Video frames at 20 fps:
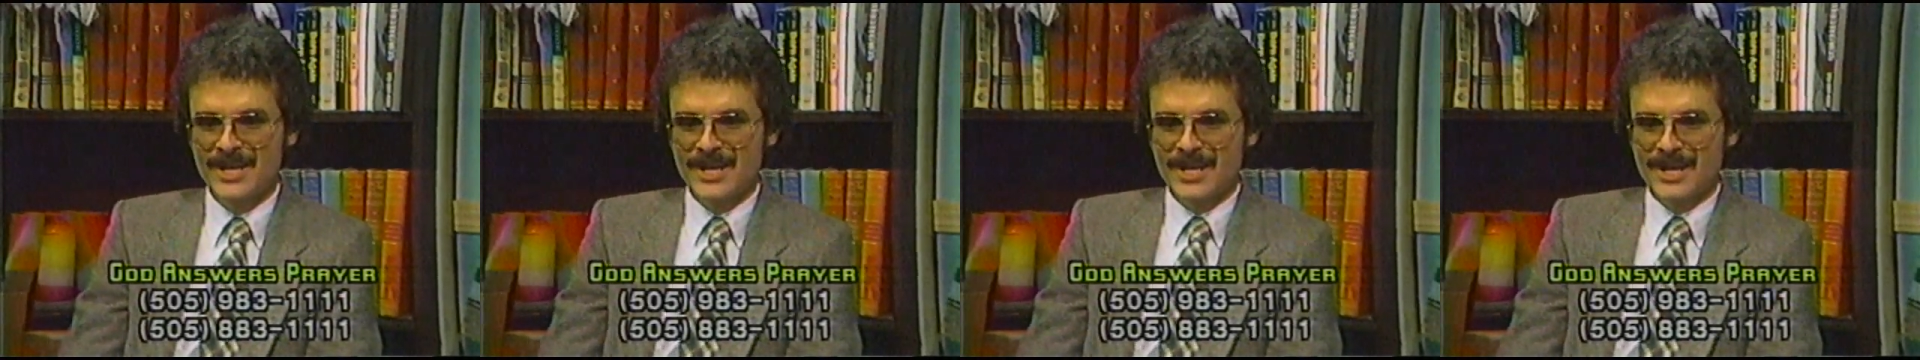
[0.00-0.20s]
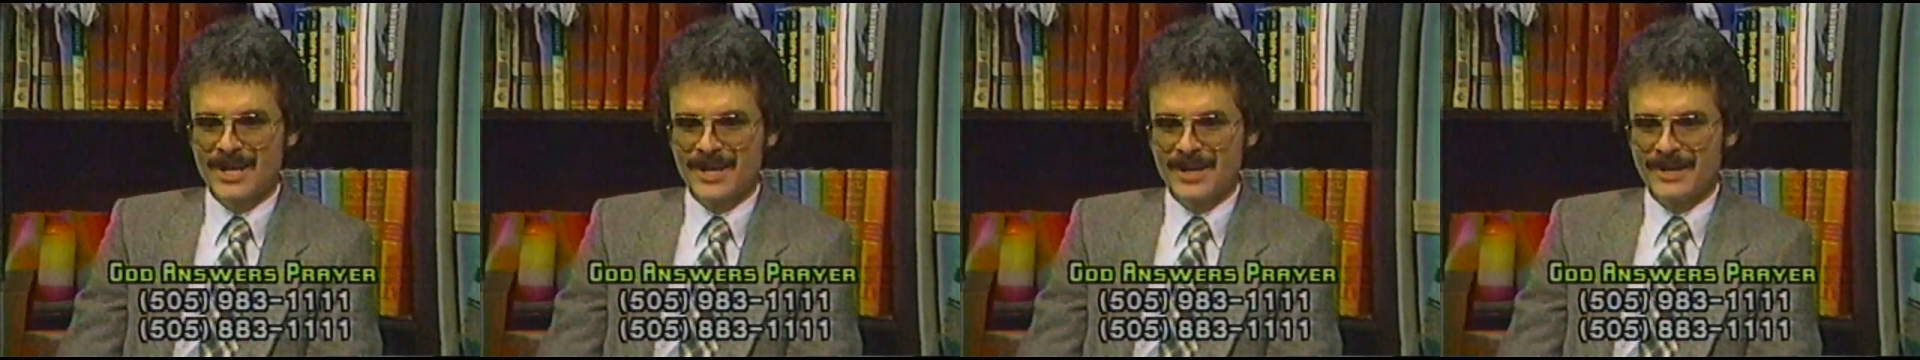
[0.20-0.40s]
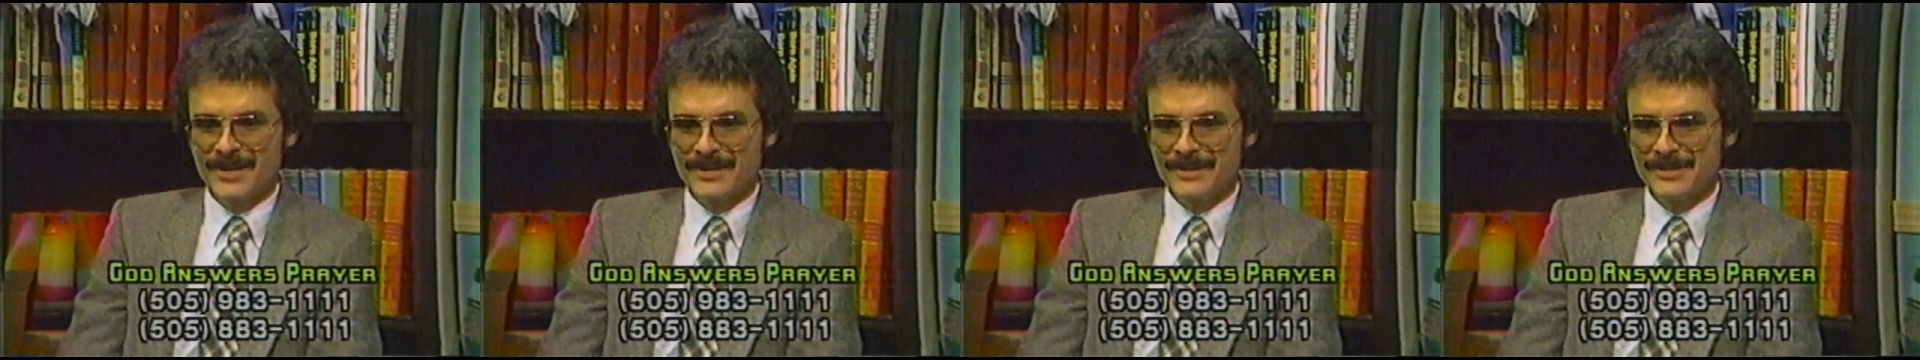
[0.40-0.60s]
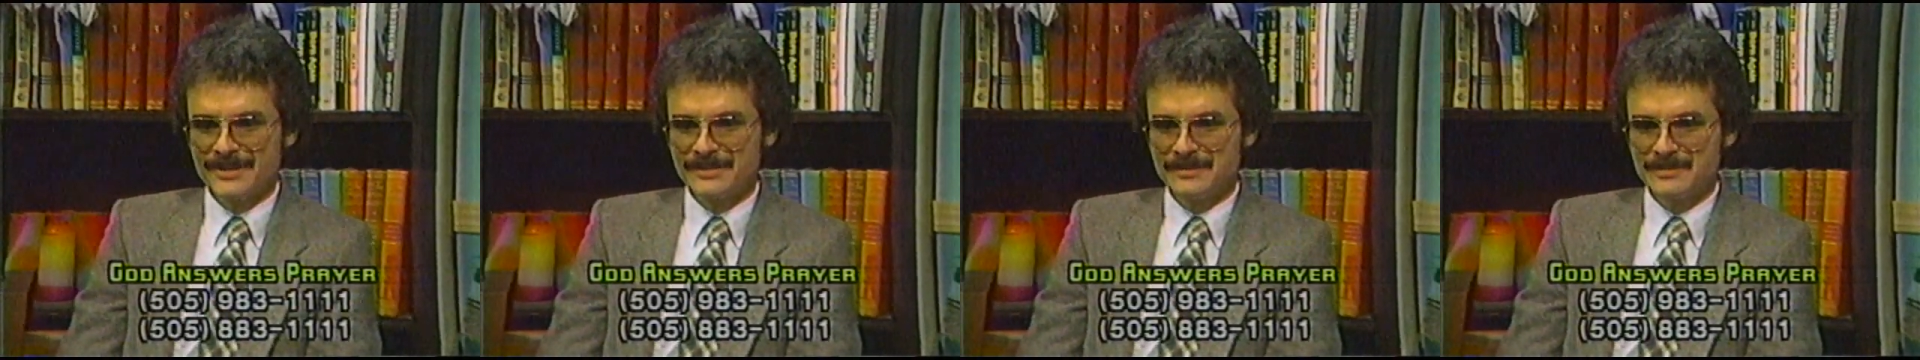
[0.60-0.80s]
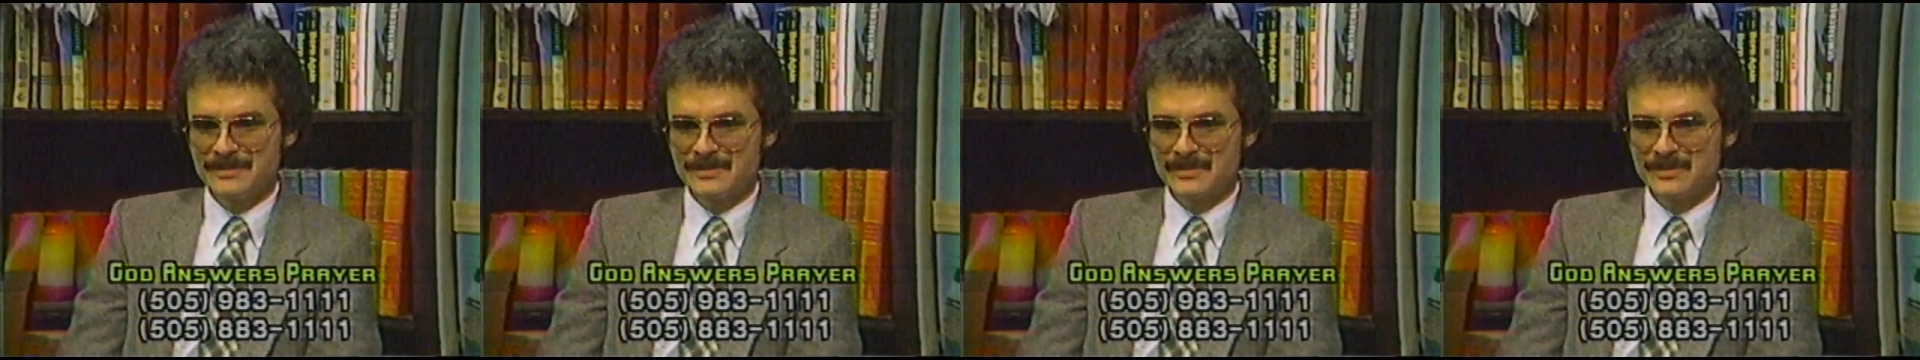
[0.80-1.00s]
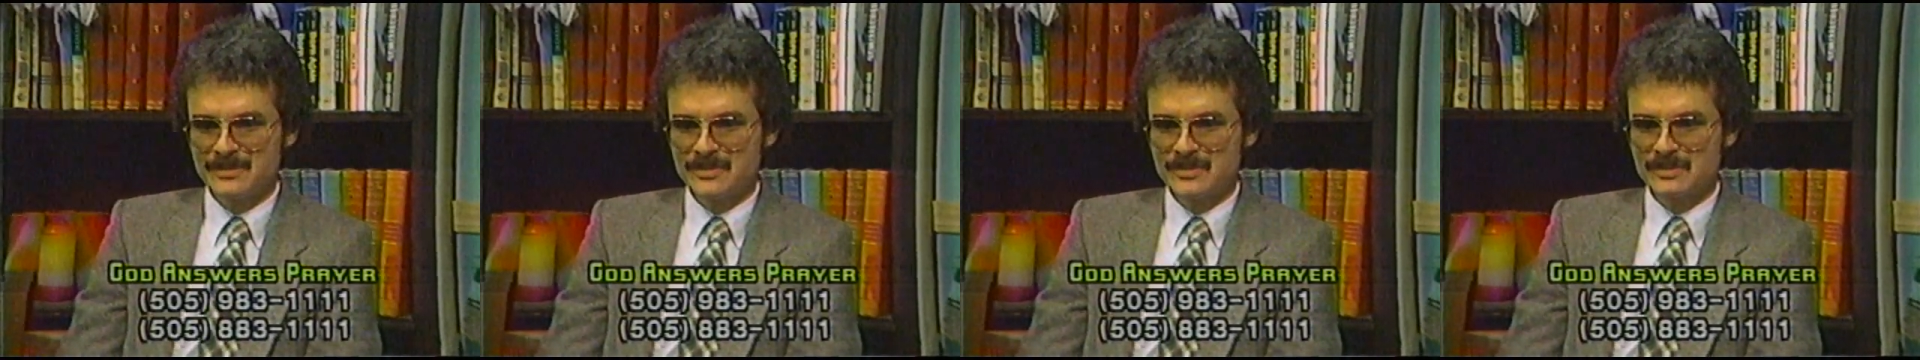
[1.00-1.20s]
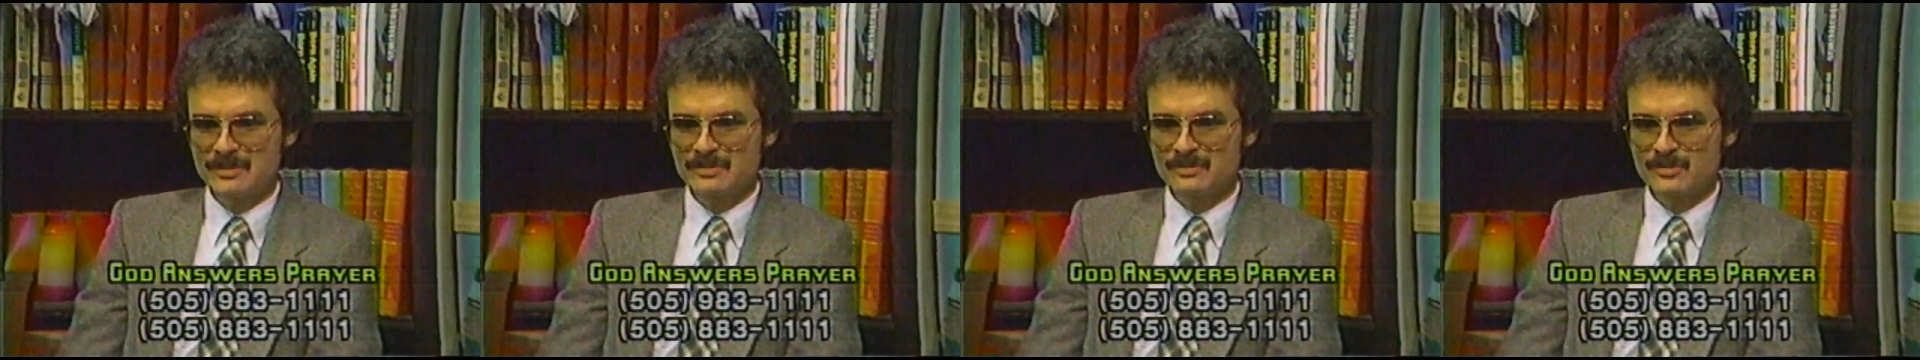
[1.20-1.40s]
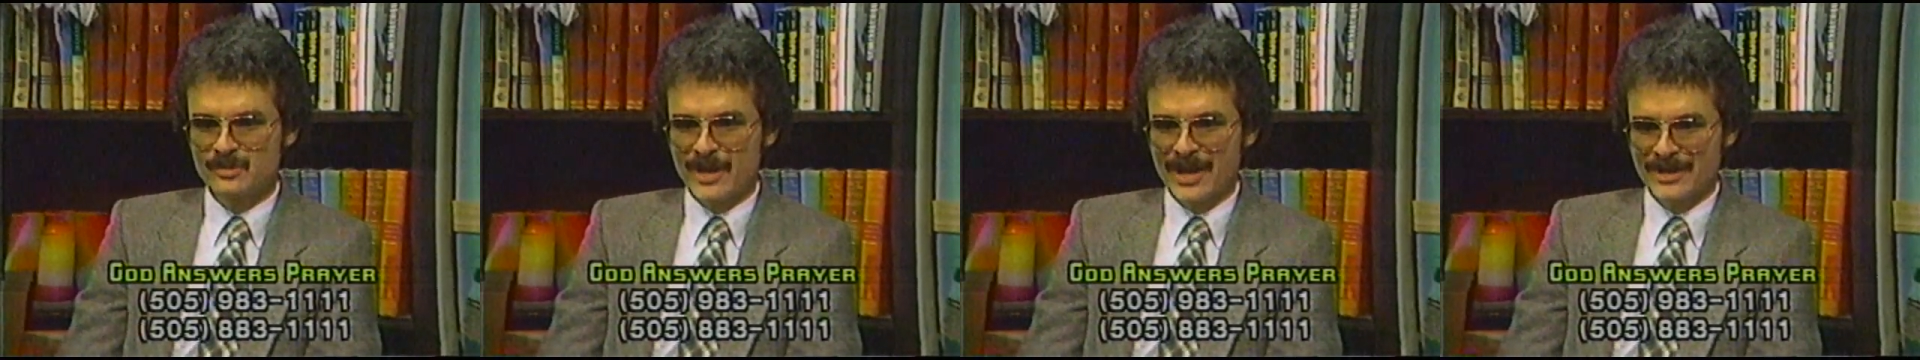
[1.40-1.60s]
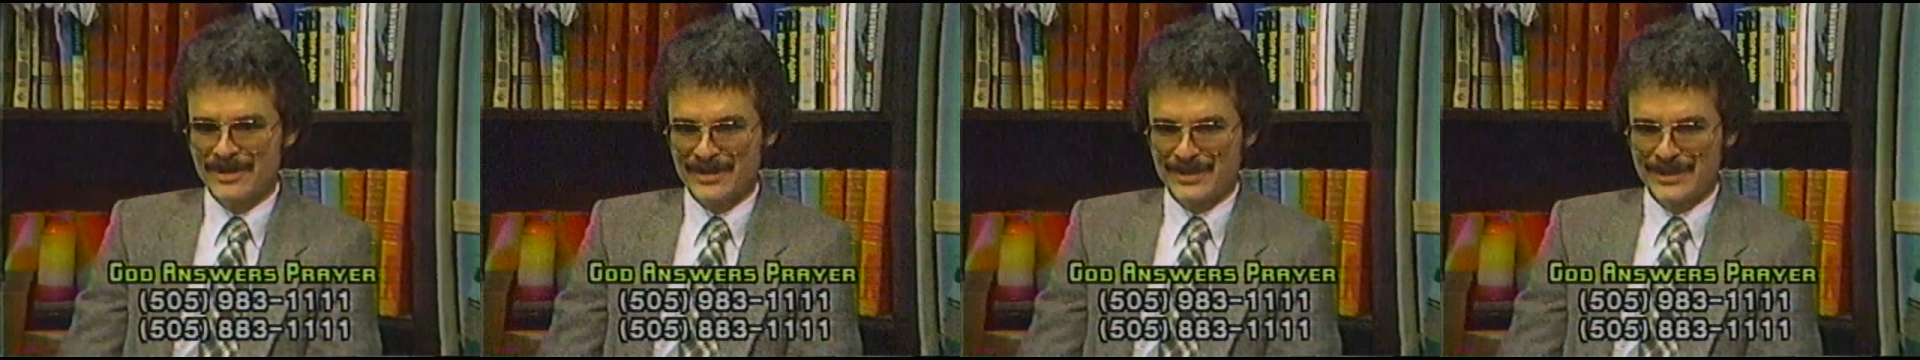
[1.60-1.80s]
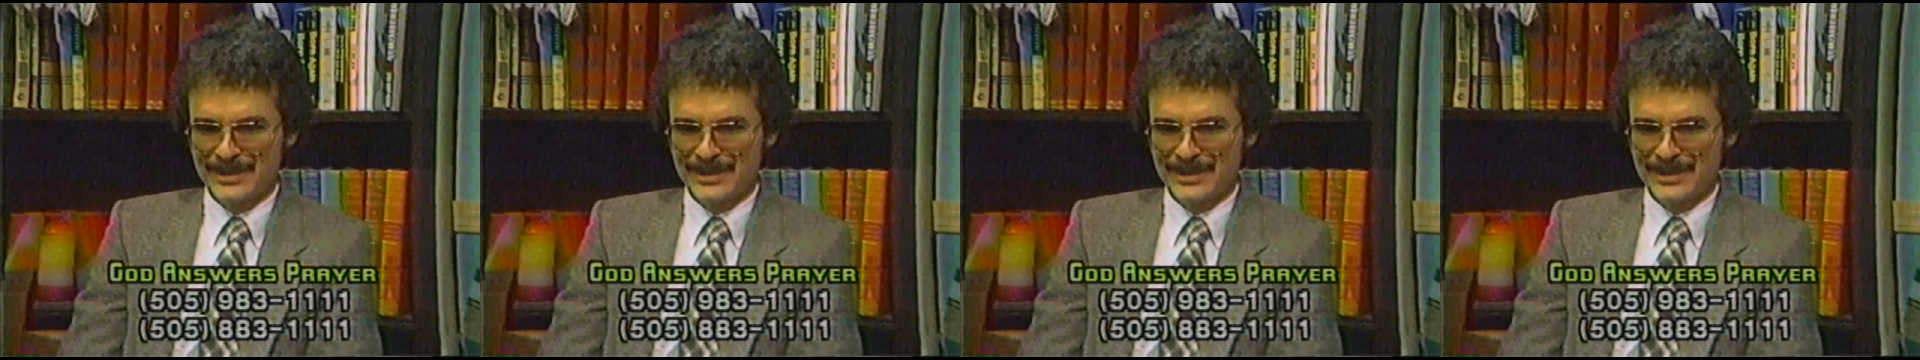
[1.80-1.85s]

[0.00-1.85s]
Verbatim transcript: uh, rather